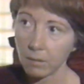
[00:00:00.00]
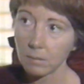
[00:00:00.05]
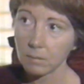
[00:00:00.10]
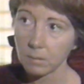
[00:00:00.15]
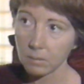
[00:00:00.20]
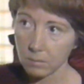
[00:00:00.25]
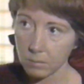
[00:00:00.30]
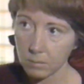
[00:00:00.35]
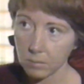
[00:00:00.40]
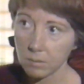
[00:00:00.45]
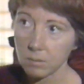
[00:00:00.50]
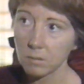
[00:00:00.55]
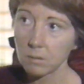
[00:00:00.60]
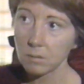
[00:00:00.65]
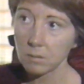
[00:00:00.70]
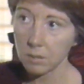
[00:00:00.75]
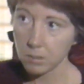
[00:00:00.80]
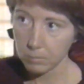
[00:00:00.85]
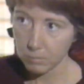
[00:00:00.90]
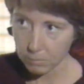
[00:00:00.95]
The search
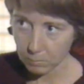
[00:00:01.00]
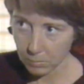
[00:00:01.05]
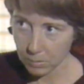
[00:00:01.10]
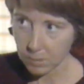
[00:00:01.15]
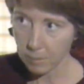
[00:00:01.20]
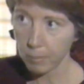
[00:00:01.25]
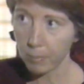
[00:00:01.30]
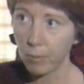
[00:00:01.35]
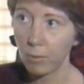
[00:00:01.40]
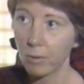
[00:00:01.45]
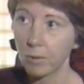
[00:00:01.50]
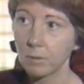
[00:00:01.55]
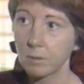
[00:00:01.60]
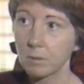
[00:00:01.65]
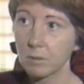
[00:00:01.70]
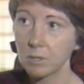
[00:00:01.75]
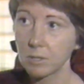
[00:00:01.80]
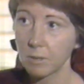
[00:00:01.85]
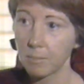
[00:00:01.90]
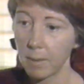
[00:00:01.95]
continues in southern
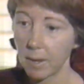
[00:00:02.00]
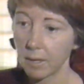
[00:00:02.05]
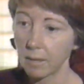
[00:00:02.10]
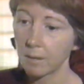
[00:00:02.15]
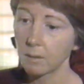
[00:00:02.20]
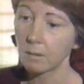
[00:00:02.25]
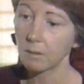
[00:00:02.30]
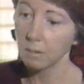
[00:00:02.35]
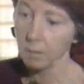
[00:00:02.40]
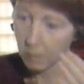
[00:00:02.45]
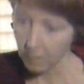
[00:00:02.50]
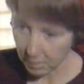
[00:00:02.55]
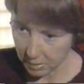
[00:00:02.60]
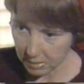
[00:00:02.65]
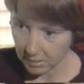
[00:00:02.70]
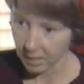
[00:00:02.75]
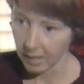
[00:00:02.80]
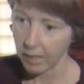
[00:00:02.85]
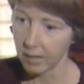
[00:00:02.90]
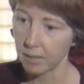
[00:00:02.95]
West Virginia for
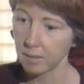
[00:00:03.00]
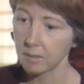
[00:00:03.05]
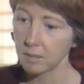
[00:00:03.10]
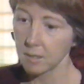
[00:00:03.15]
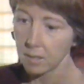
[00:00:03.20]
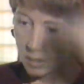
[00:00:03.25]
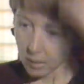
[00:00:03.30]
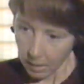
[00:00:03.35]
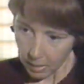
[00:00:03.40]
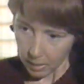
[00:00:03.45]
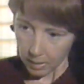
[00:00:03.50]
Squeaky Fromme,